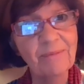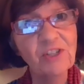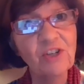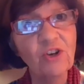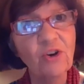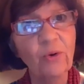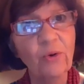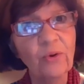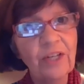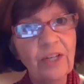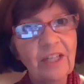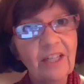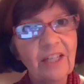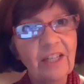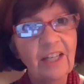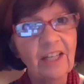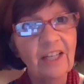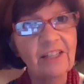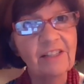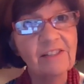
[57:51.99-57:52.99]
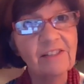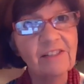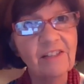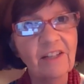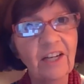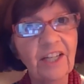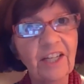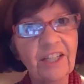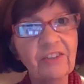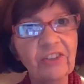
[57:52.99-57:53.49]
So it's
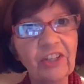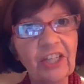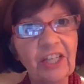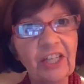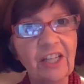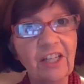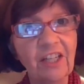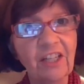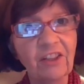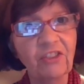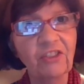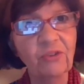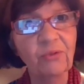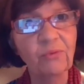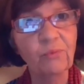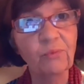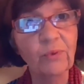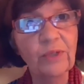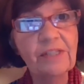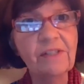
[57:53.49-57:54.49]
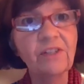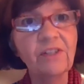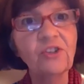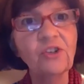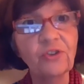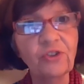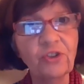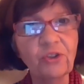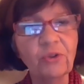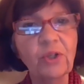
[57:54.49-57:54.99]
kind of like the reason
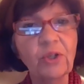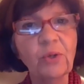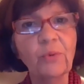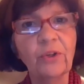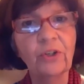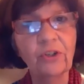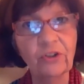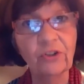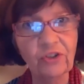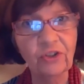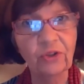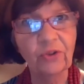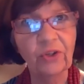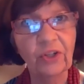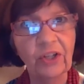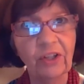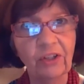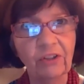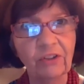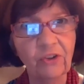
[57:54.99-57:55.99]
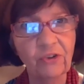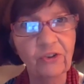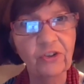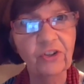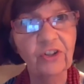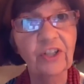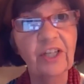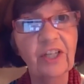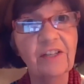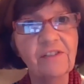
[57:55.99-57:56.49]
you're doing what you're doing
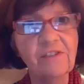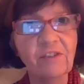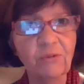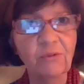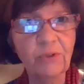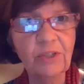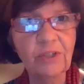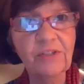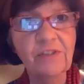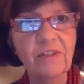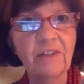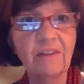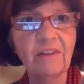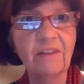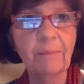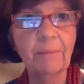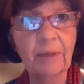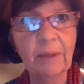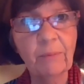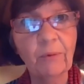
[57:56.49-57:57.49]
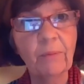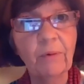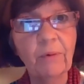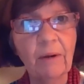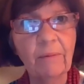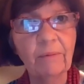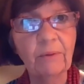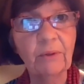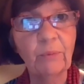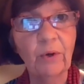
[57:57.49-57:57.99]
locally is the reason that people
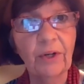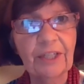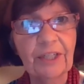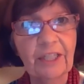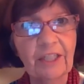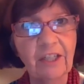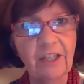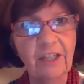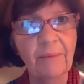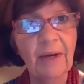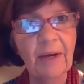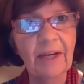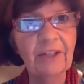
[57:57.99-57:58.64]
probably want to come.